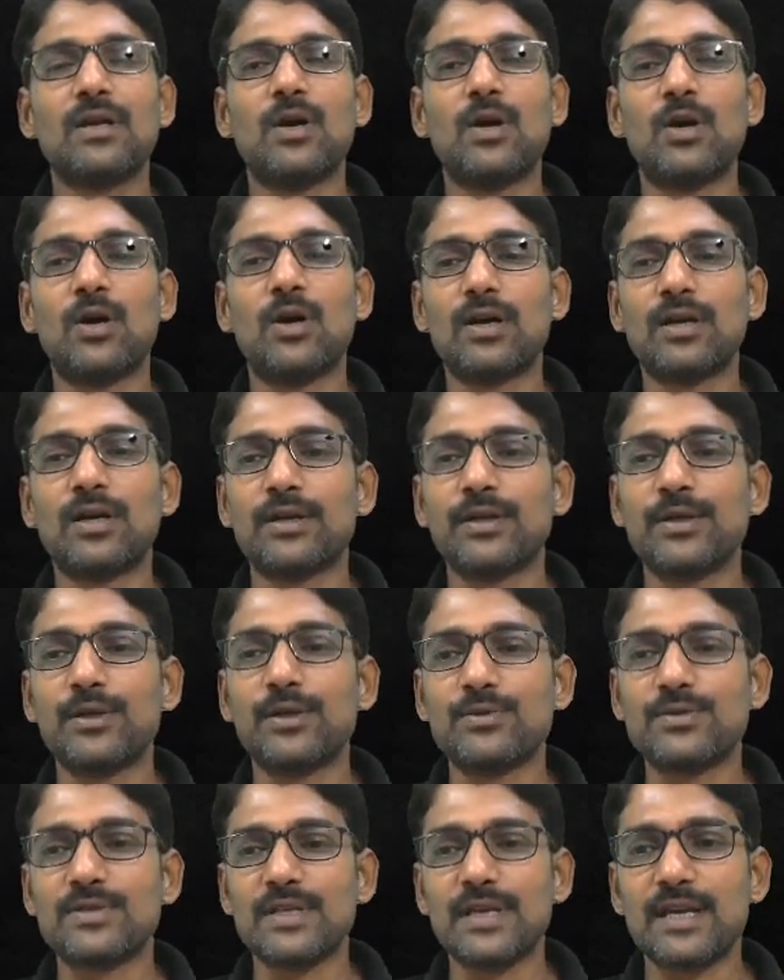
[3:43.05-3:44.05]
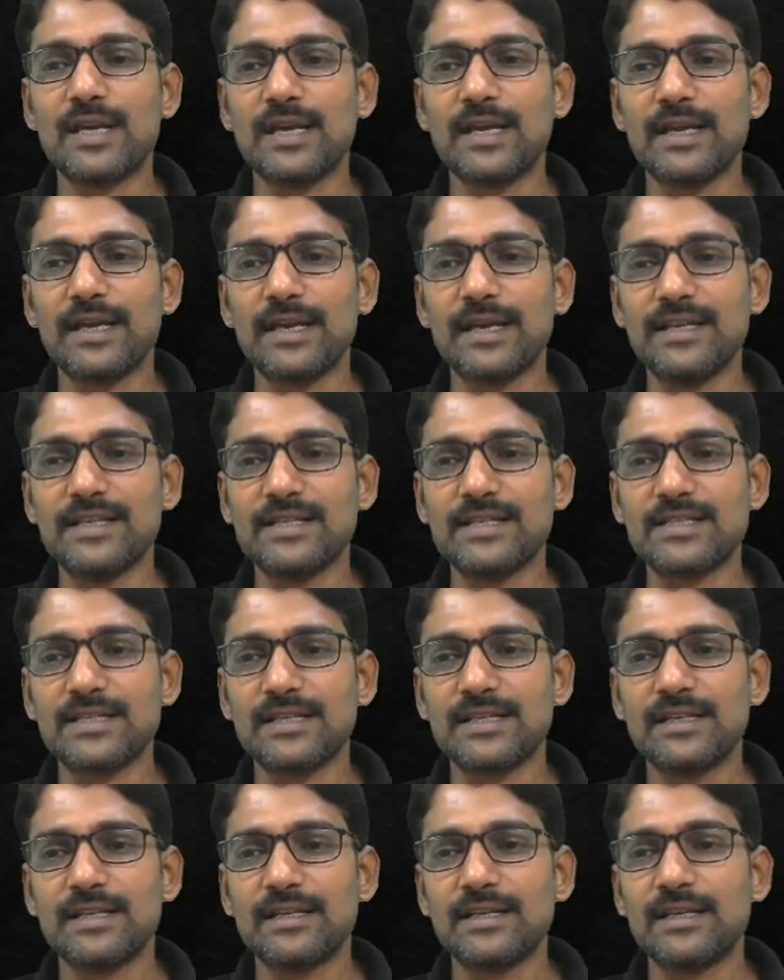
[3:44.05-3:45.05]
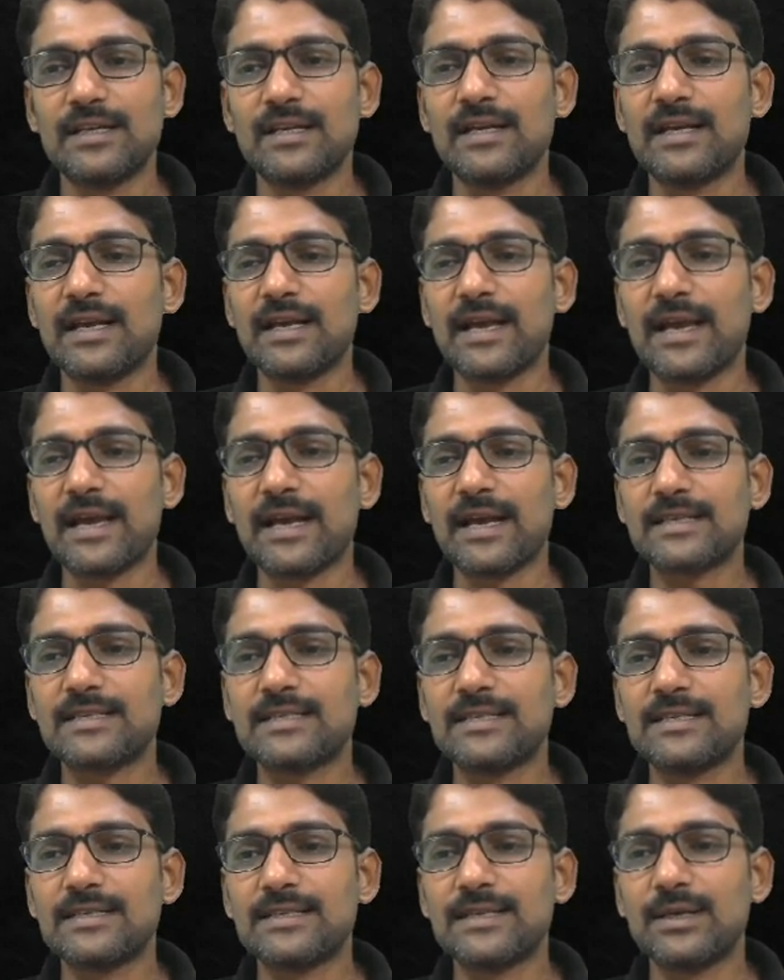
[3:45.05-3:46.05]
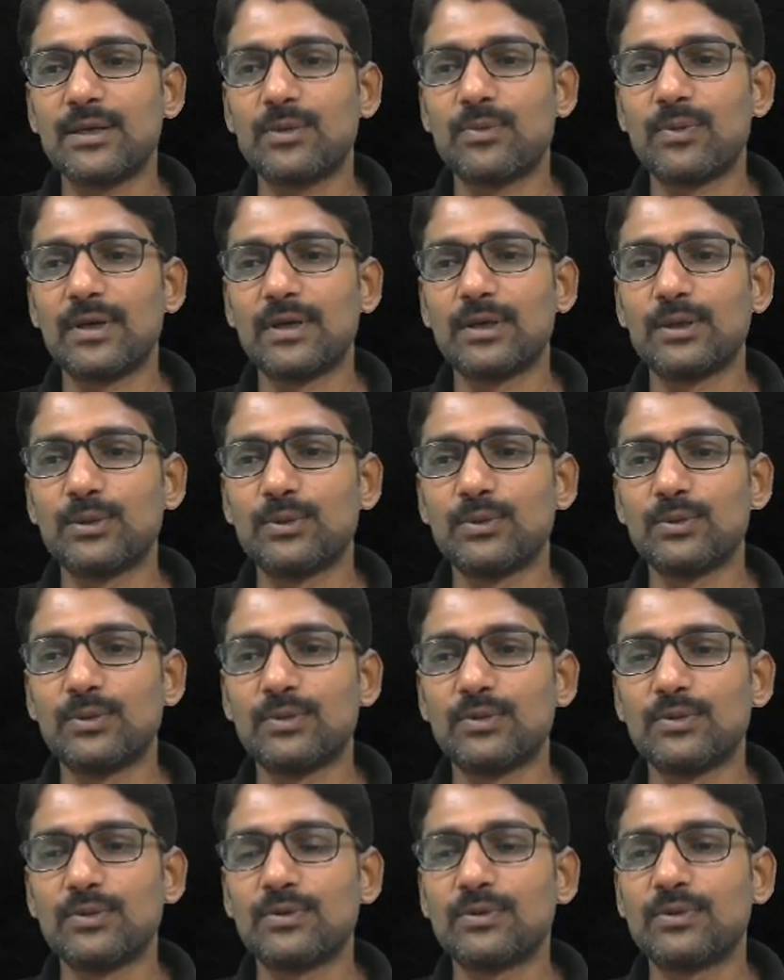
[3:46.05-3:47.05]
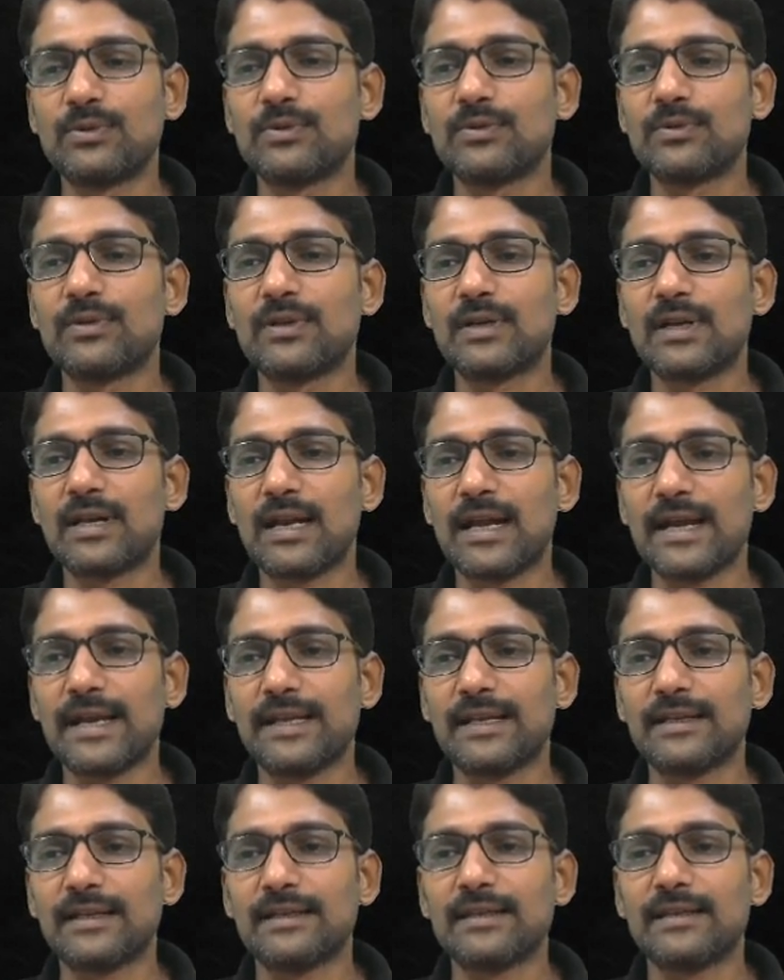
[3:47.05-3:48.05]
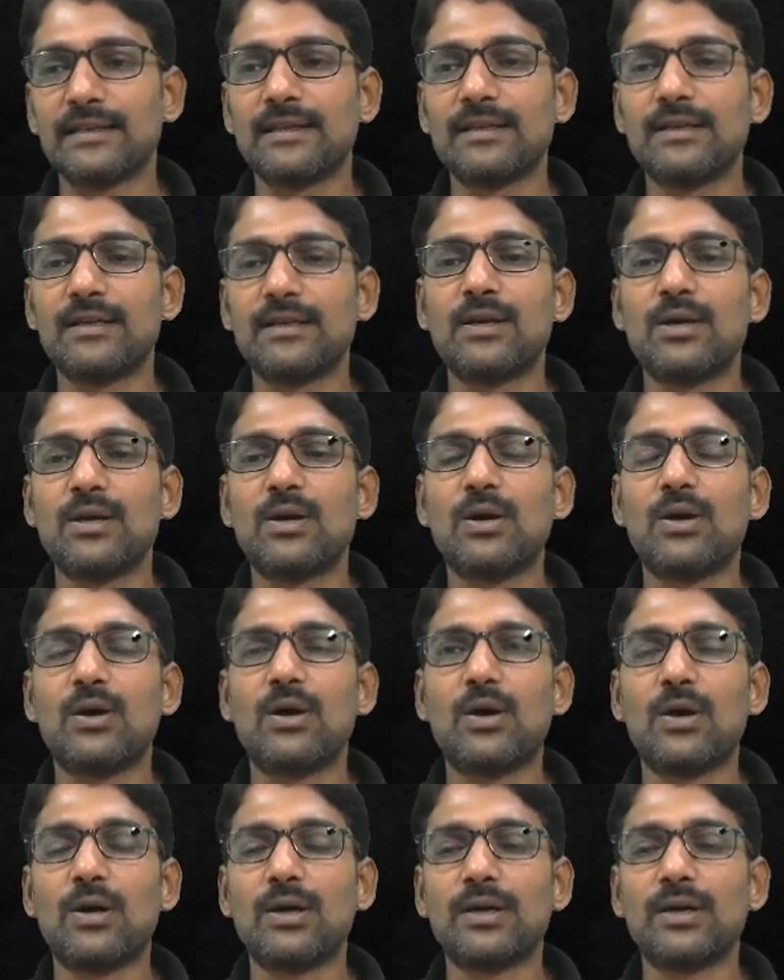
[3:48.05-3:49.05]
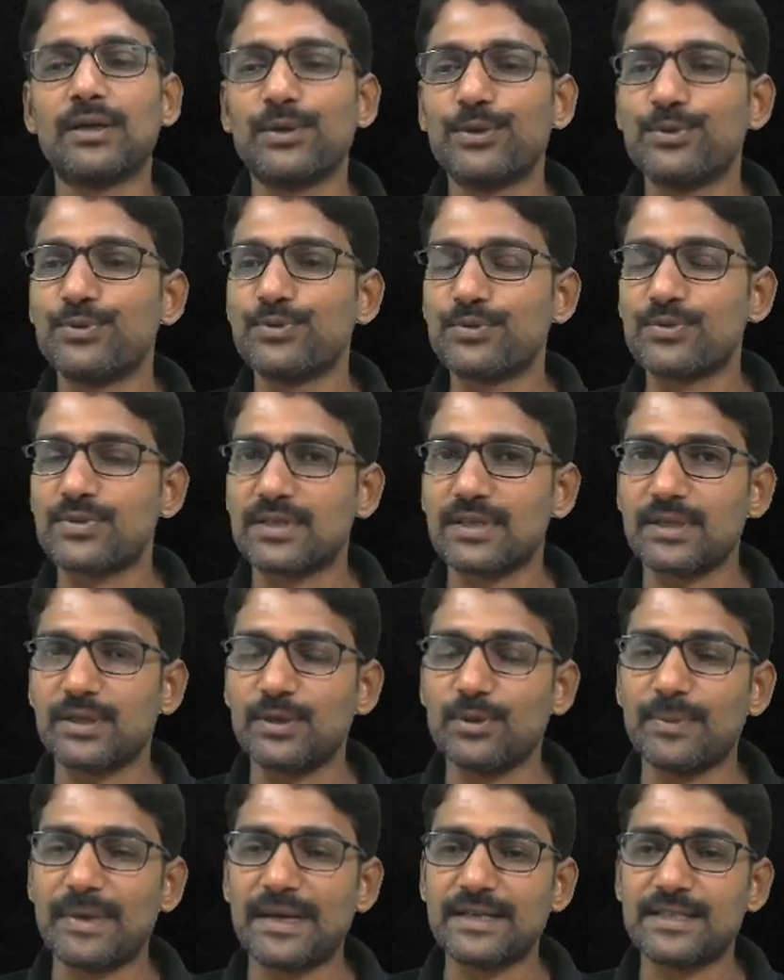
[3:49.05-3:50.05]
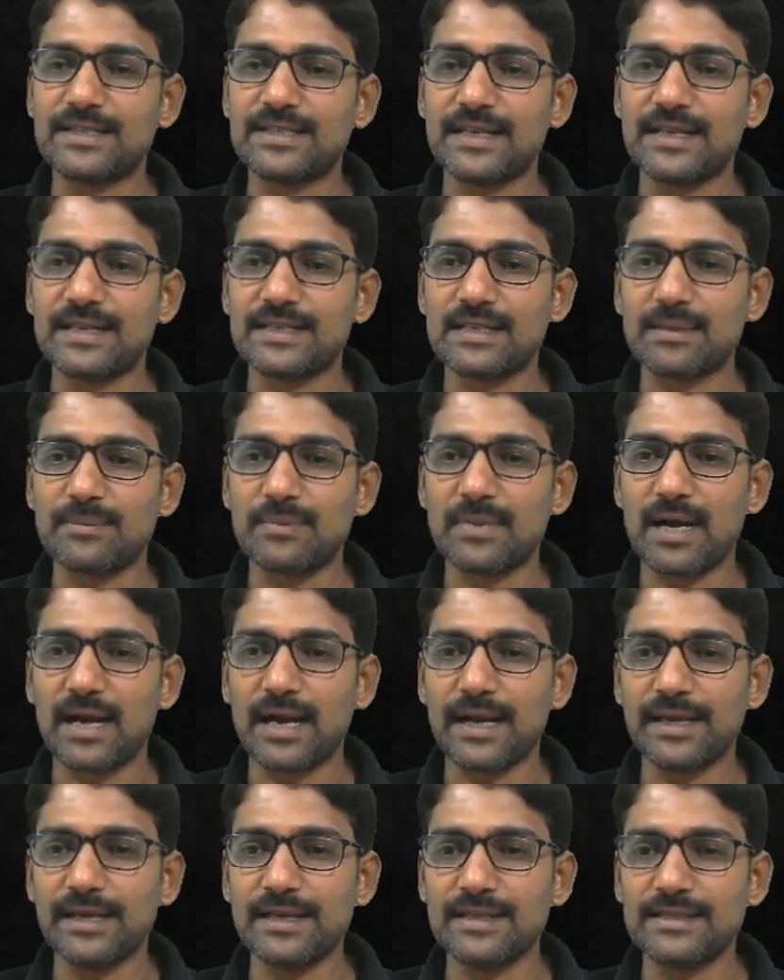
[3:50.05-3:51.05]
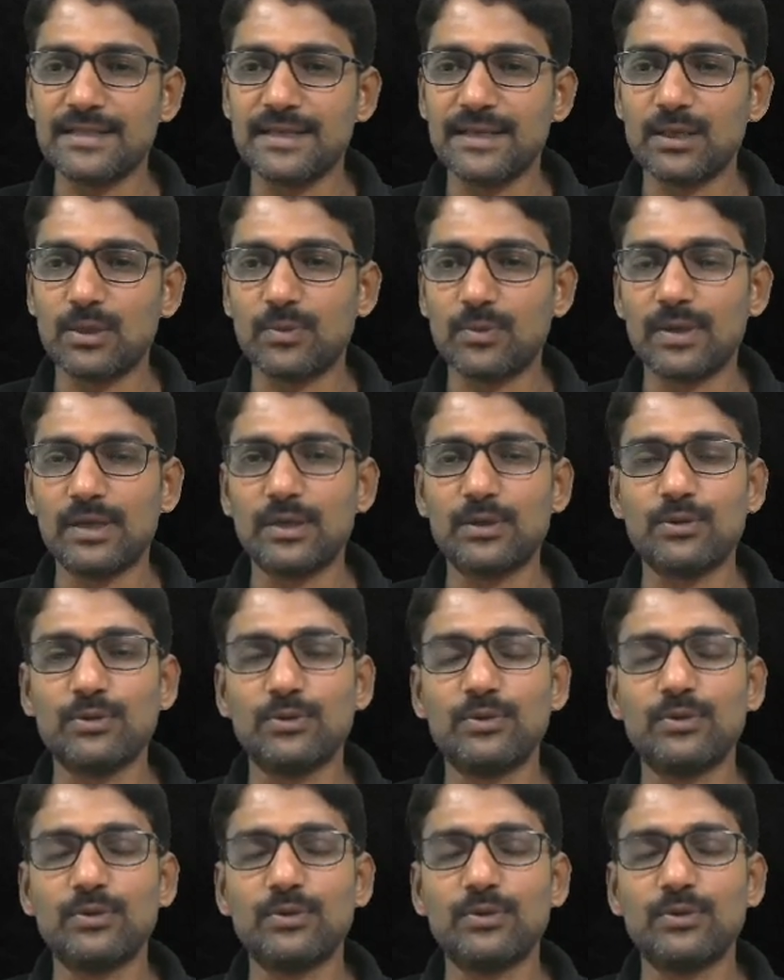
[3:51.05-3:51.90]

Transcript: or you say int x is equal to 9 or you you might say some i is equal to